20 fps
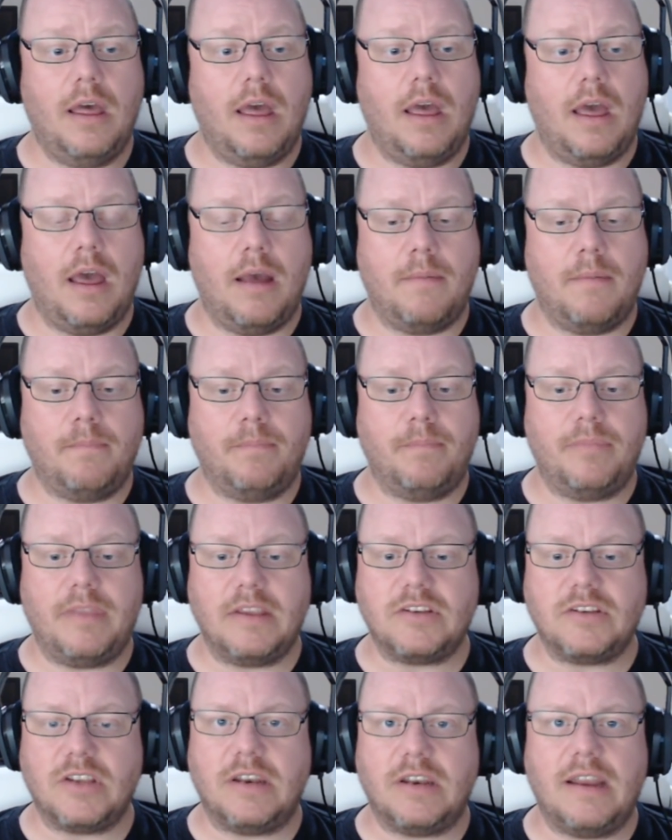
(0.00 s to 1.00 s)

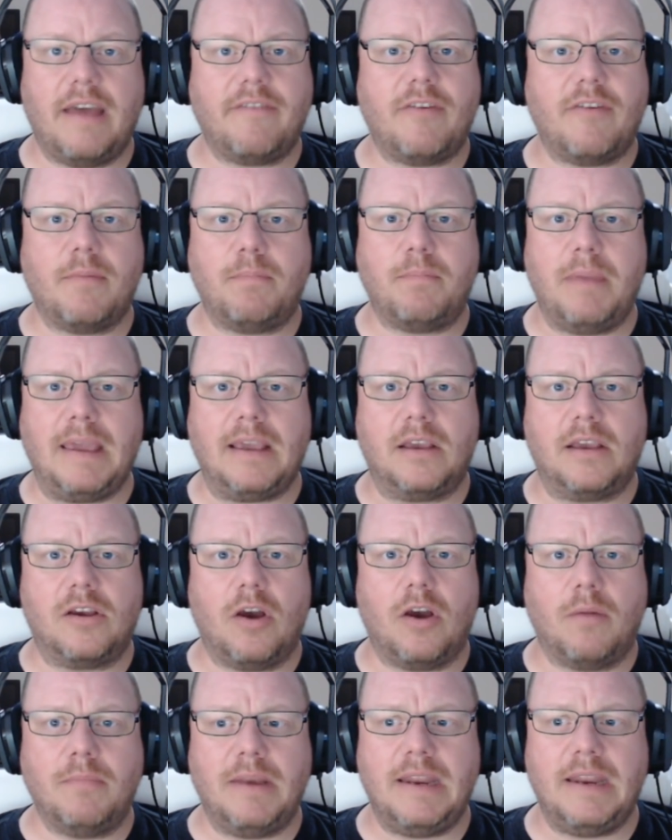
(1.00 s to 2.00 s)
There's another big
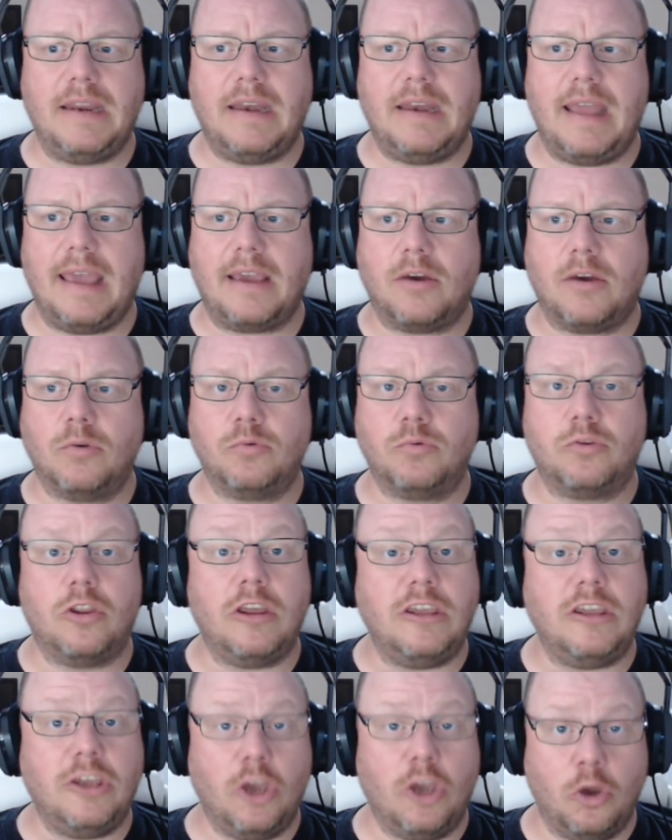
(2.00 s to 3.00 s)
common in there called the
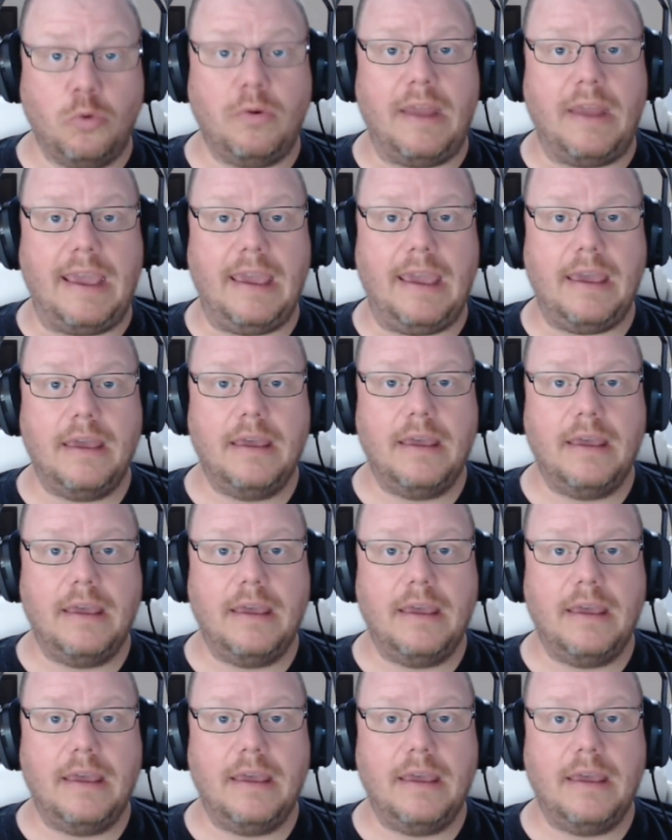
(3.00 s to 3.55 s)
unit.